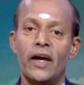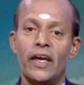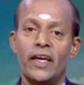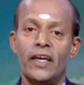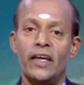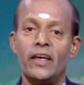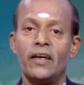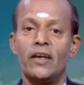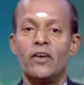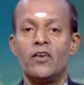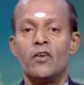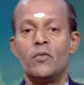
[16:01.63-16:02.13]

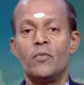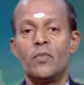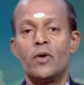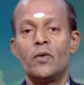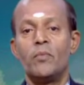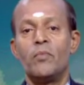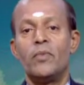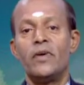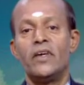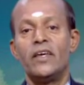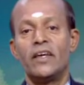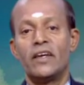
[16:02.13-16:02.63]
by
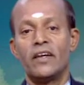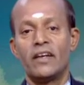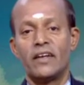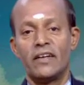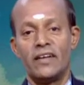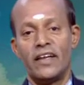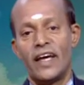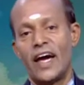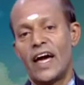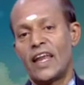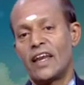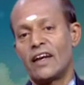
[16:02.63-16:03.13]
human being
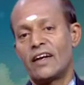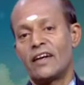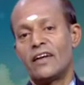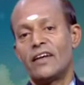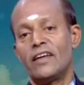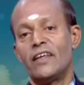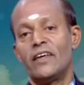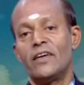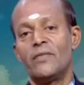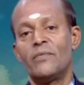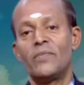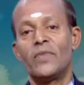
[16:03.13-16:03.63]

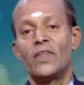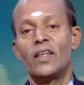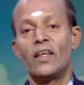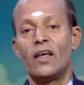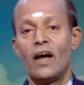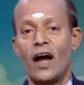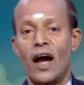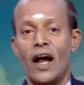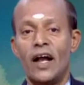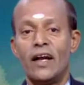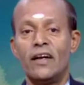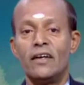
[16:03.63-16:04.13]
directly,
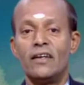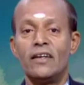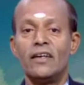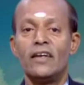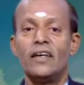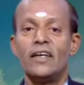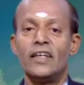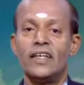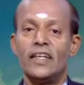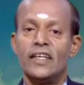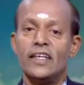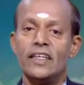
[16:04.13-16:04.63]
and
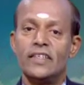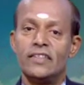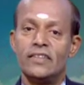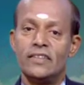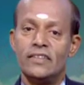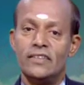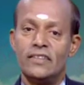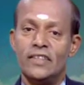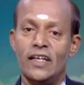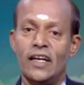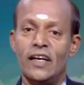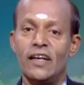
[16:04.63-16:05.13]
it is
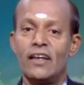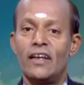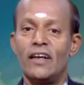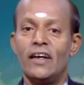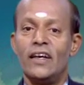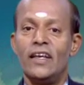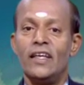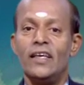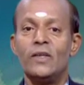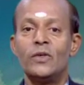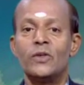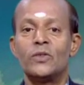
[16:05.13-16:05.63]

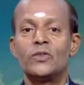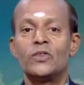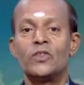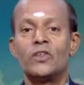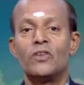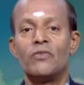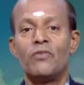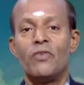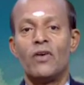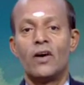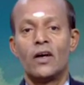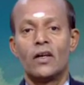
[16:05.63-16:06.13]
generally used
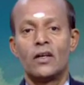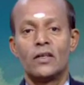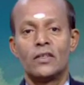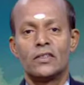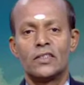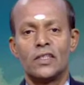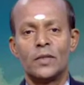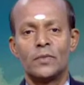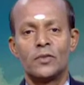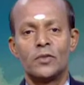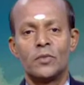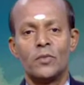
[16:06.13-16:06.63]
for
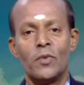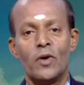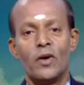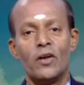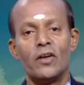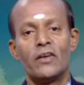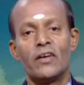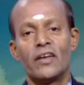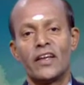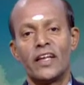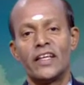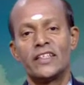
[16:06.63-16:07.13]
some
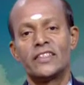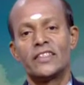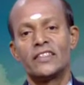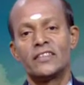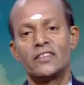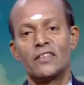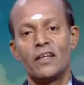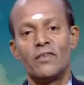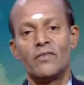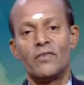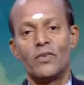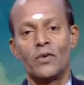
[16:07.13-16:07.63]
small
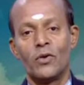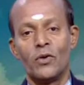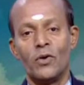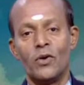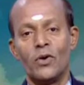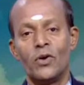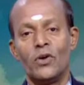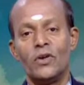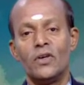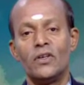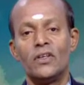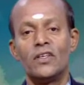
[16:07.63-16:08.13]
traces of
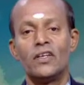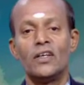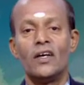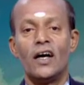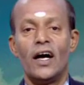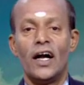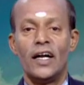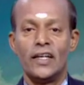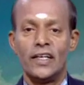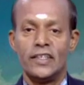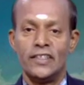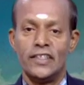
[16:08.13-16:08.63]
gold
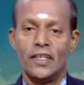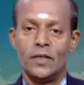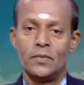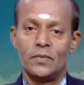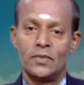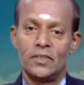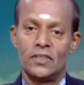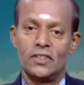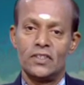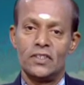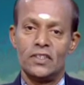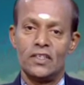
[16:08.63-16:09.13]
and
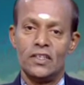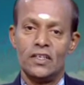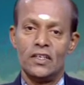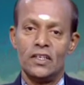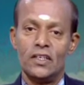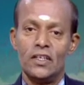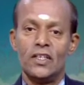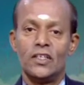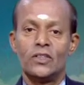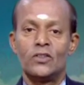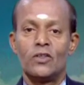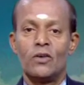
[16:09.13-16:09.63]
gems.
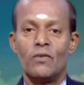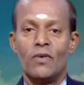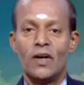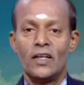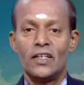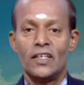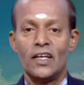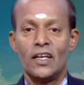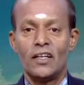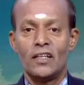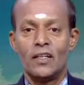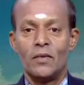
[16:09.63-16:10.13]
So,
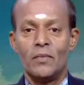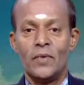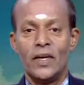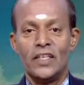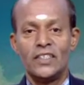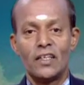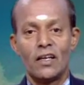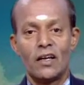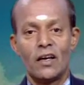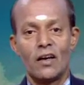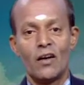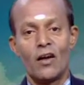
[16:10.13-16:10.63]
what are the
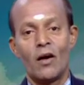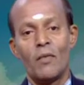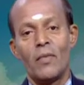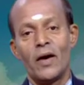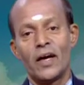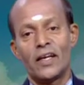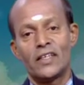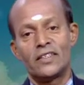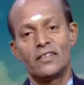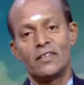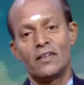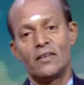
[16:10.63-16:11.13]
major
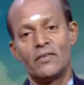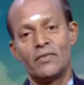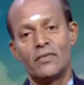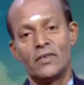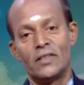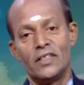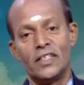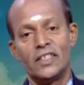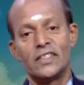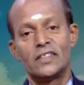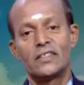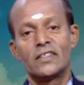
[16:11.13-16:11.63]
drawbacks of
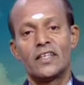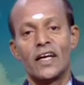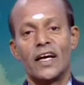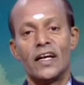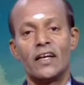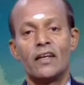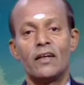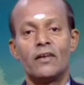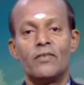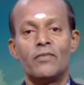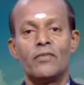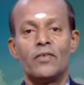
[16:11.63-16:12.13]
this
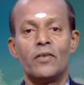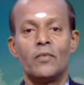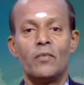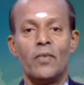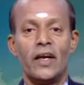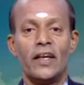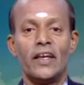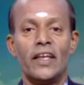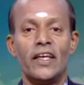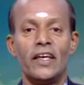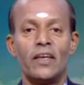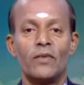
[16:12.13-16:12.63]
kind of
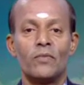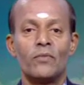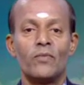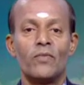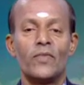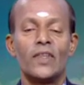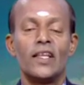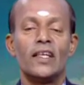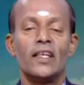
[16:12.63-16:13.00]
mining?